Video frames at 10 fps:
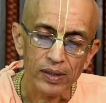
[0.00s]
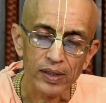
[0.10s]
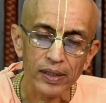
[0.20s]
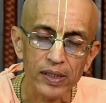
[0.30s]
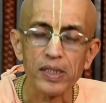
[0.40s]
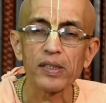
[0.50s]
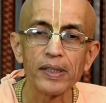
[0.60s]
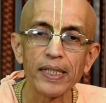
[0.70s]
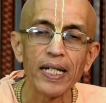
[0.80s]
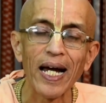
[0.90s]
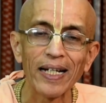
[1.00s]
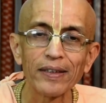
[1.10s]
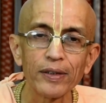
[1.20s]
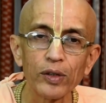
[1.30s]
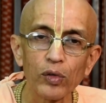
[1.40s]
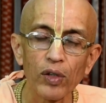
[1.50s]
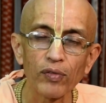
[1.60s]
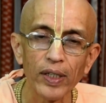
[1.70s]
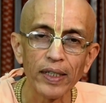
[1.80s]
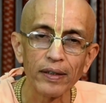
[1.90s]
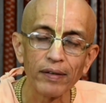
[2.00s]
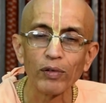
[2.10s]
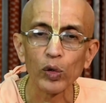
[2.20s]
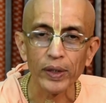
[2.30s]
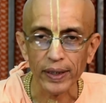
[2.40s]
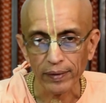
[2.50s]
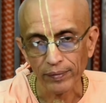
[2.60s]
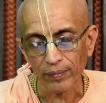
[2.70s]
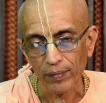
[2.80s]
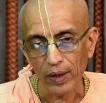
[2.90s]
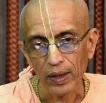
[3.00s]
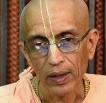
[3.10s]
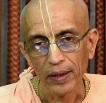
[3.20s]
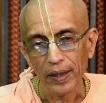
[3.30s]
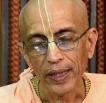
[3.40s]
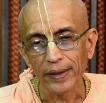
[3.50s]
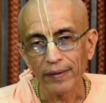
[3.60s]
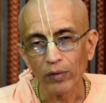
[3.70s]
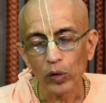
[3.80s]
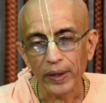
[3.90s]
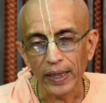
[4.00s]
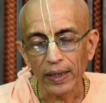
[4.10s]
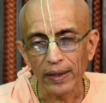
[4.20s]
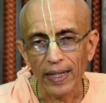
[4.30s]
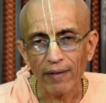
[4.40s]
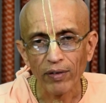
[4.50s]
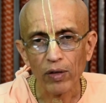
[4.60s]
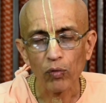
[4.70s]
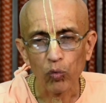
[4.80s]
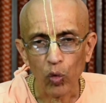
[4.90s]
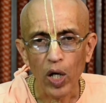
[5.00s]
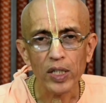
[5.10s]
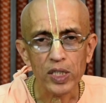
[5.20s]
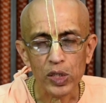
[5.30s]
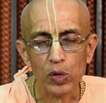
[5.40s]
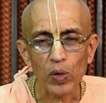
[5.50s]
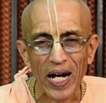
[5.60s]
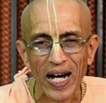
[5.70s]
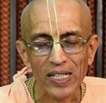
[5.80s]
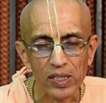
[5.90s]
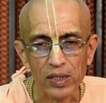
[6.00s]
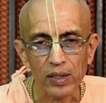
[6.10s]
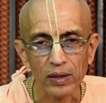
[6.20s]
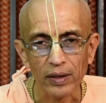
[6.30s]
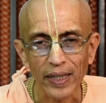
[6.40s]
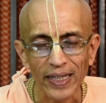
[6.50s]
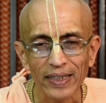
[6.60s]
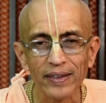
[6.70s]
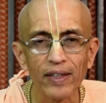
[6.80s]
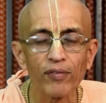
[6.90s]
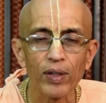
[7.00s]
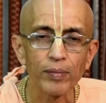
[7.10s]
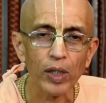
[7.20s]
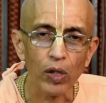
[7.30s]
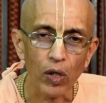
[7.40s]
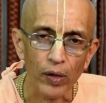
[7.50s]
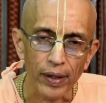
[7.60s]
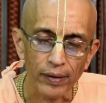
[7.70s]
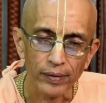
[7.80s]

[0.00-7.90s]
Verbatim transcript: See, this is the attitude of a devotee. A devotee never wants to ask anything from the Lord.